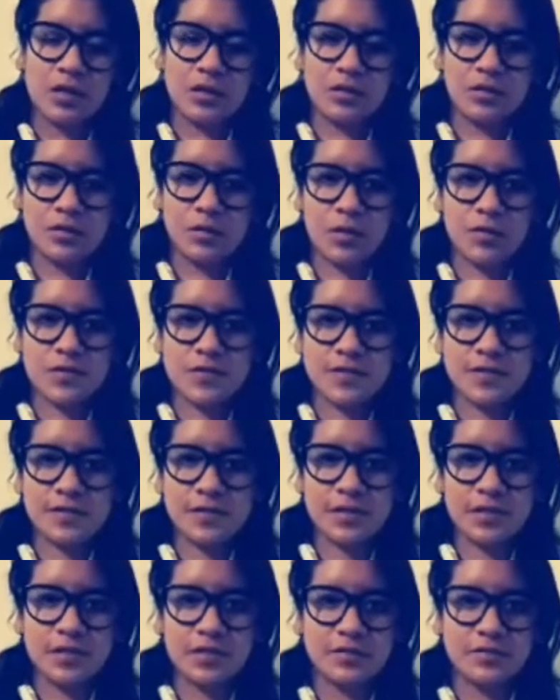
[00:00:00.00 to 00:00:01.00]

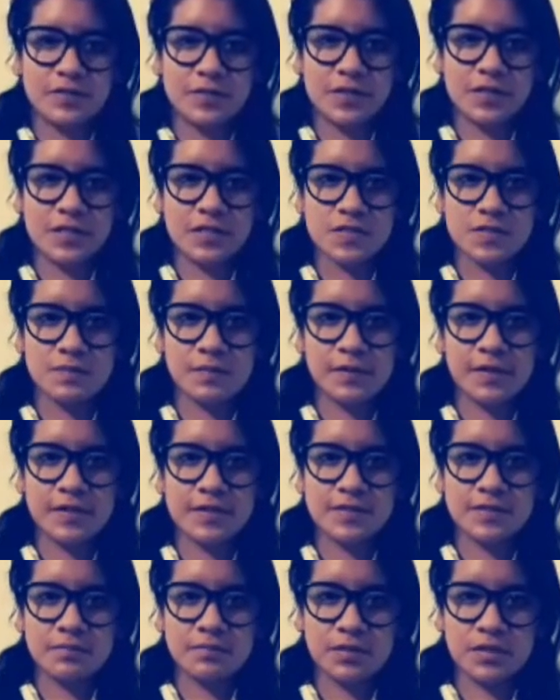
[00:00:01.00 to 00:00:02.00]
cross-linking takes place
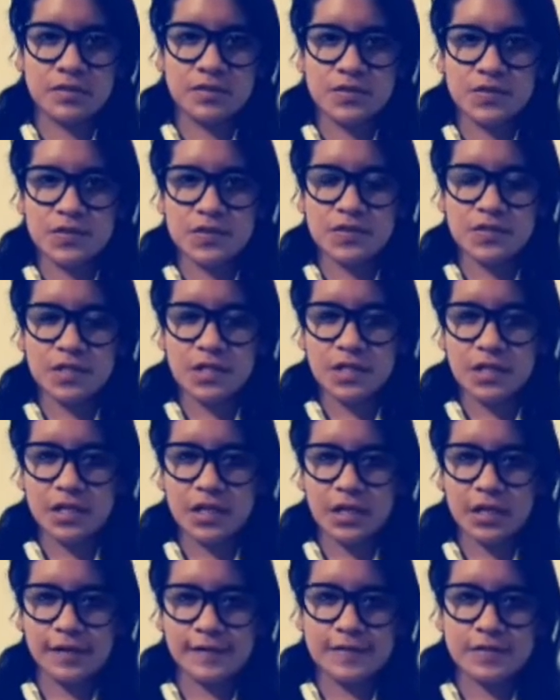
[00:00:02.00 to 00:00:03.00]
between the
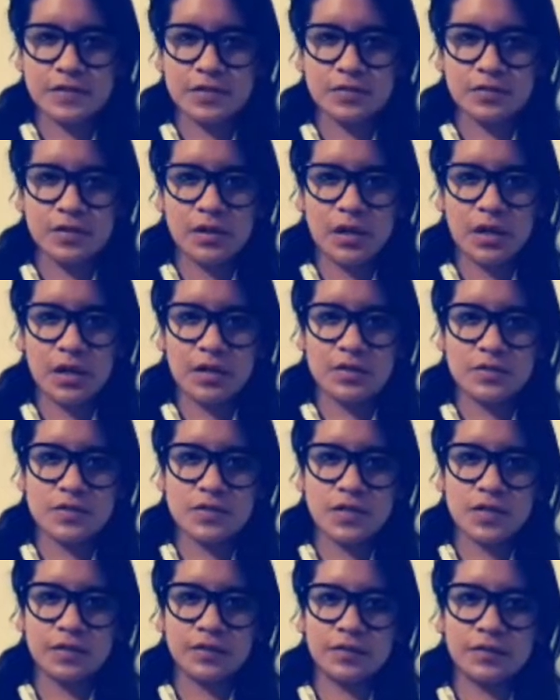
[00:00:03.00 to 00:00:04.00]
calcium ions
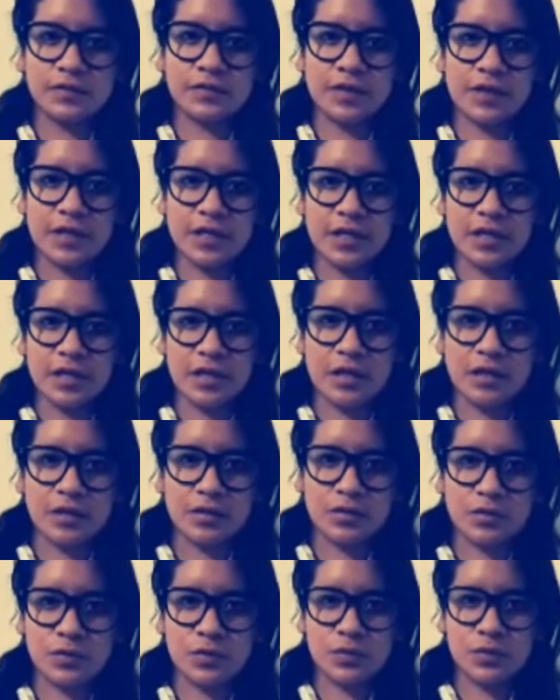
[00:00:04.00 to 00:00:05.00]
and the
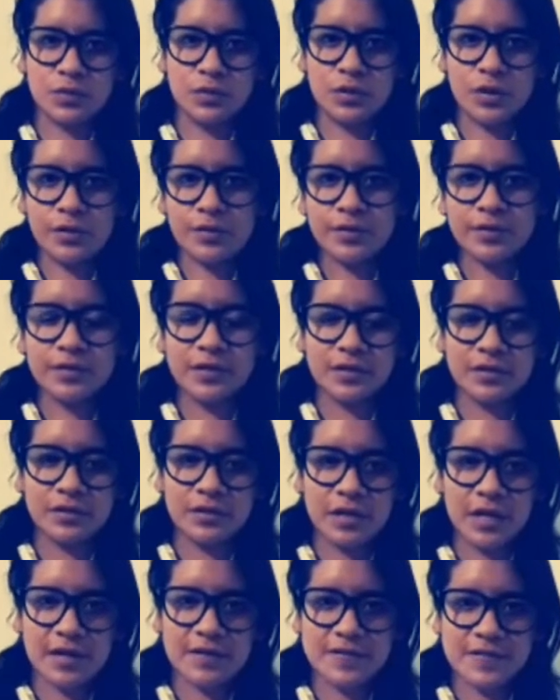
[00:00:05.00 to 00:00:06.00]
glucuronic
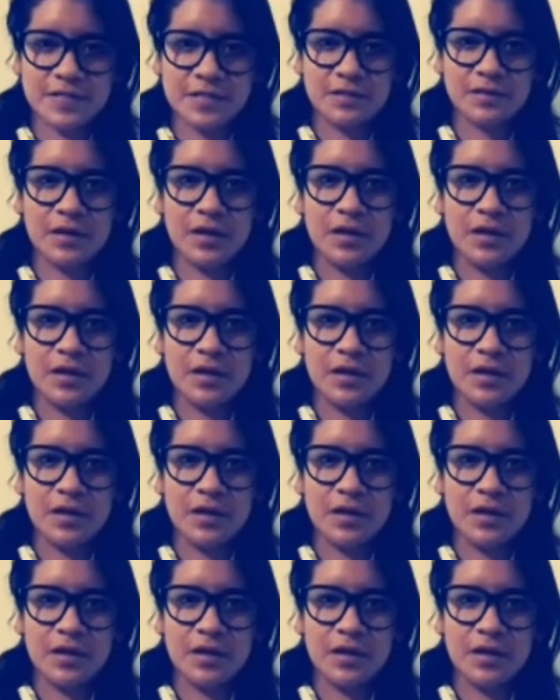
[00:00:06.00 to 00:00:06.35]
acid